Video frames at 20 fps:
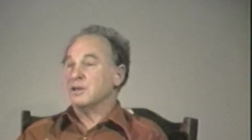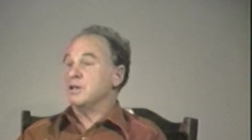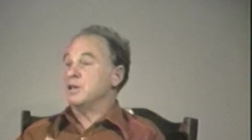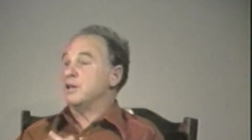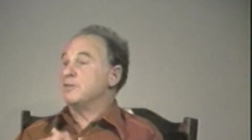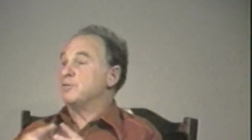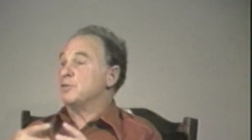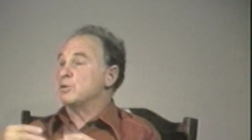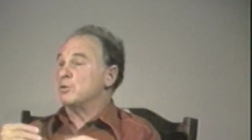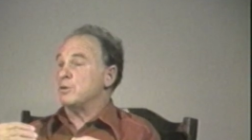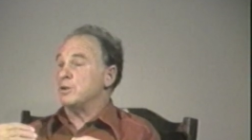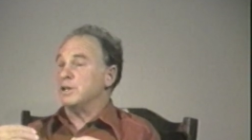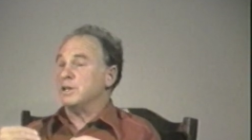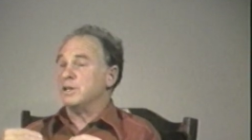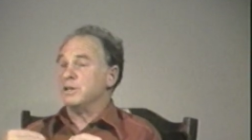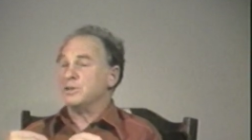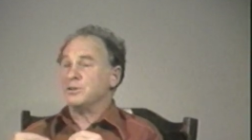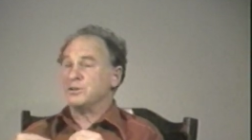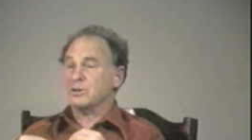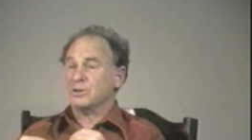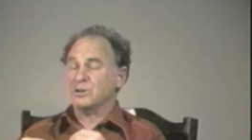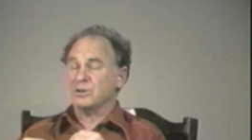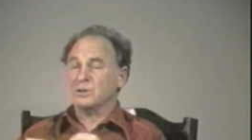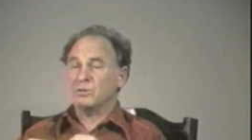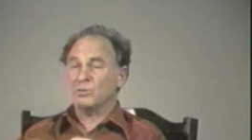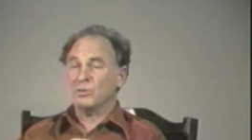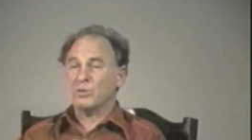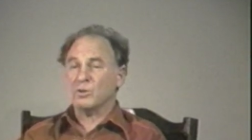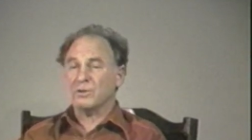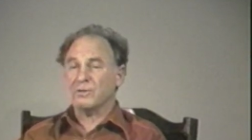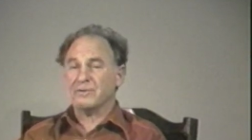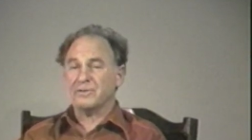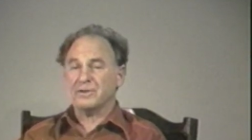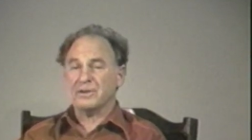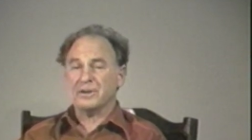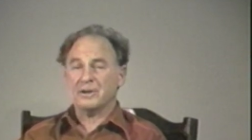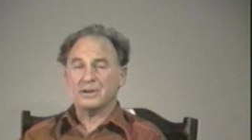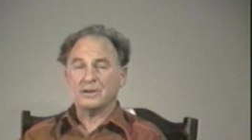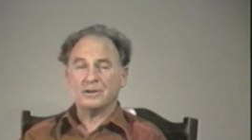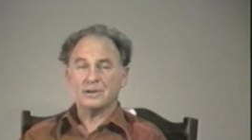If you're in internal
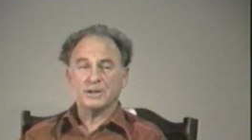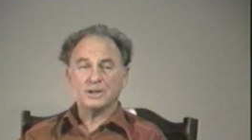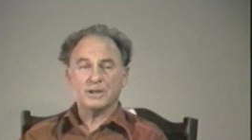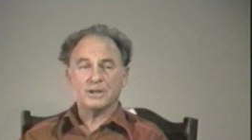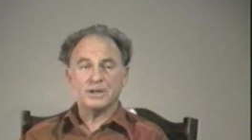warfare,